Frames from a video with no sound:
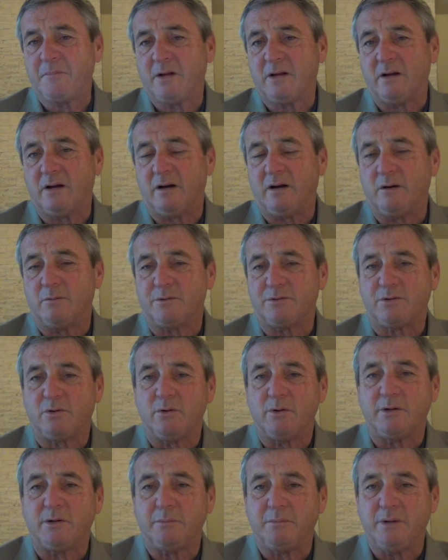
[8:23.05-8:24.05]
was
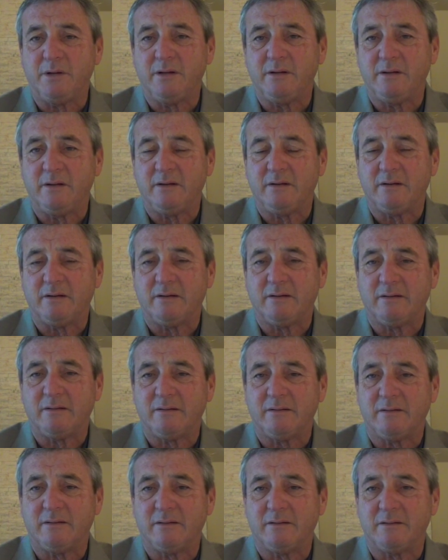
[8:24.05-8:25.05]
going to be
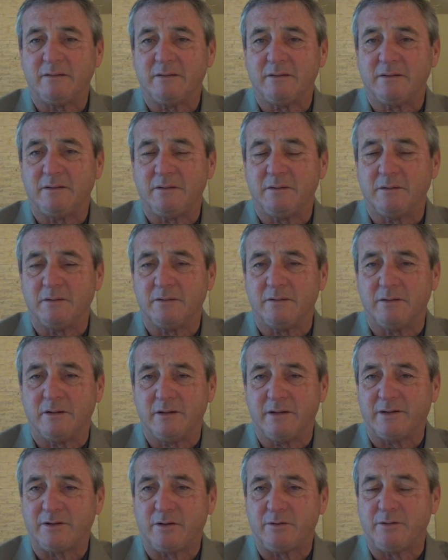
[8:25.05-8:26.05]
the
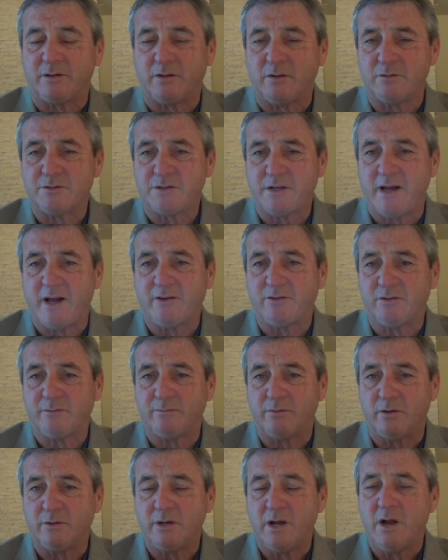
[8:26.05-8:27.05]
elector that goes cast a
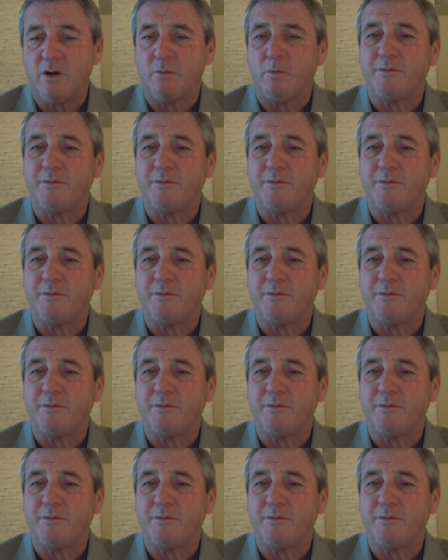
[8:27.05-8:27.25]
vote?